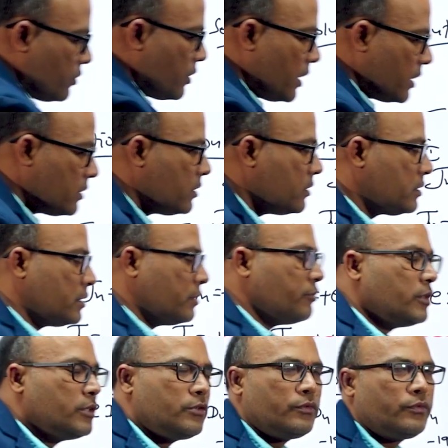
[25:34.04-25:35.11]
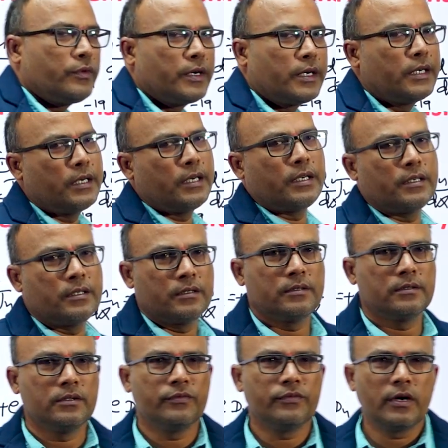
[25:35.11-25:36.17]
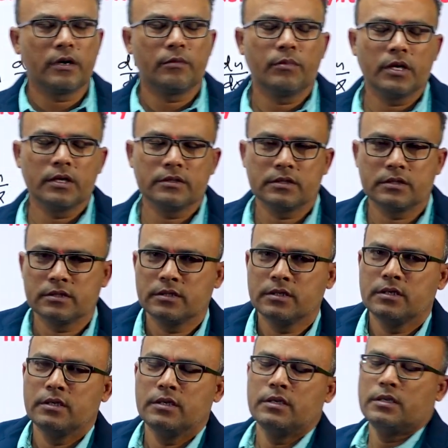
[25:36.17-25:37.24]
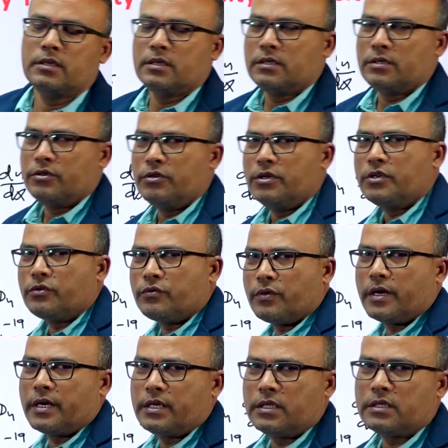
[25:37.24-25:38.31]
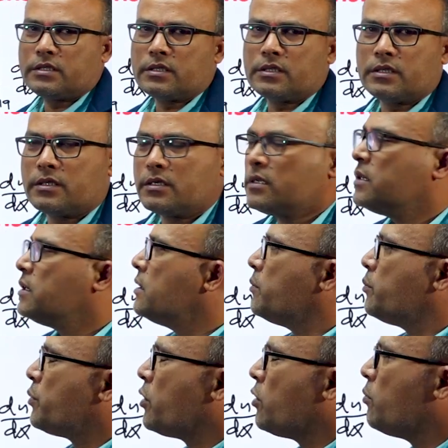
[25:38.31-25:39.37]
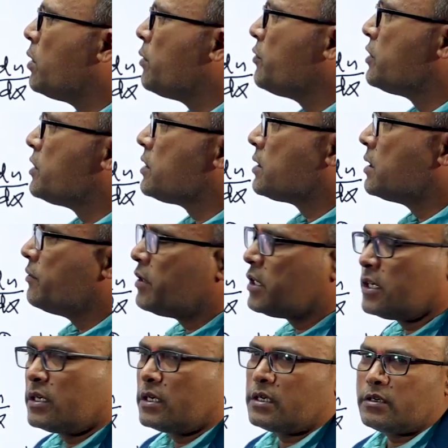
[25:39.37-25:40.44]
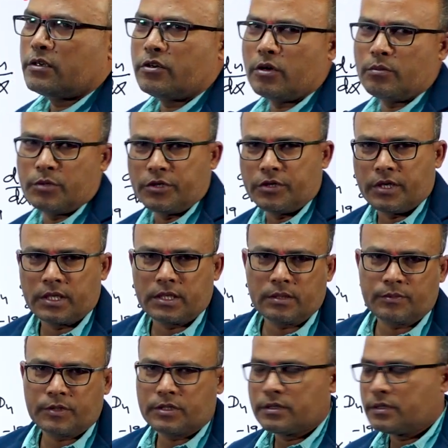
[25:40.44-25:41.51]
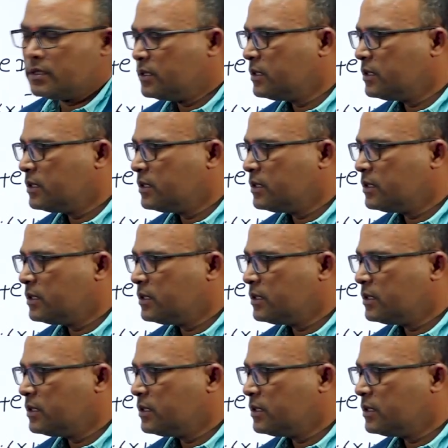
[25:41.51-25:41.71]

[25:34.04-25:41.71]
like this, you need to find the formulas, you need to find this problem which is given in competitive exams.